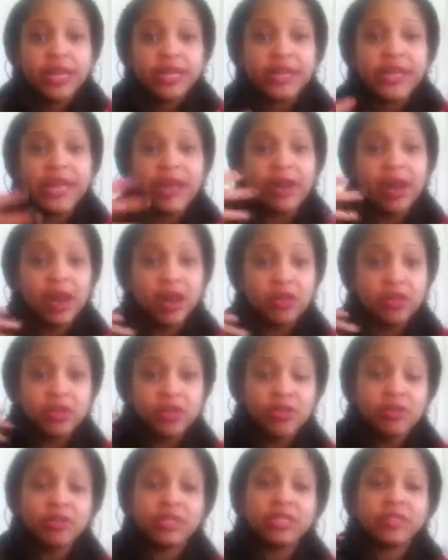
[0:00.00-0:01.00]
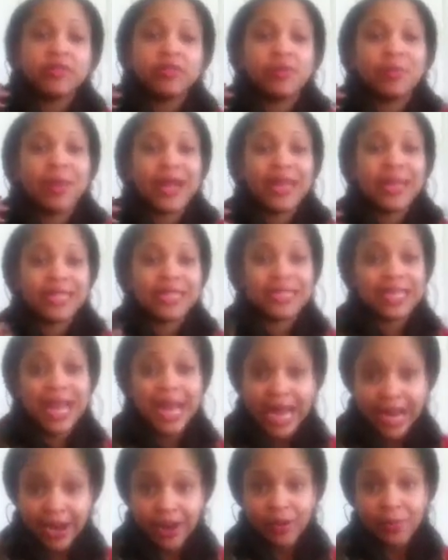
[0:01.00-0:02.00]
Now, I also use it for my
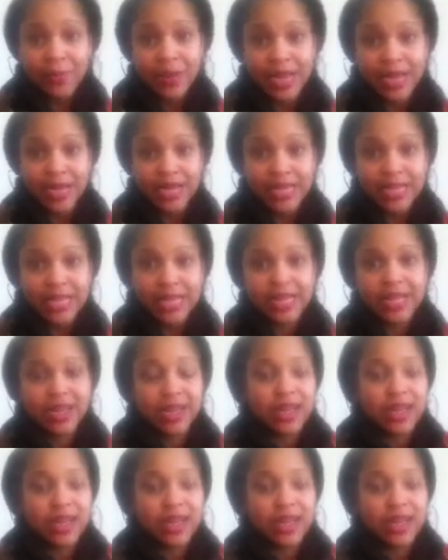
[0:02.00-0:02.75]
entire body.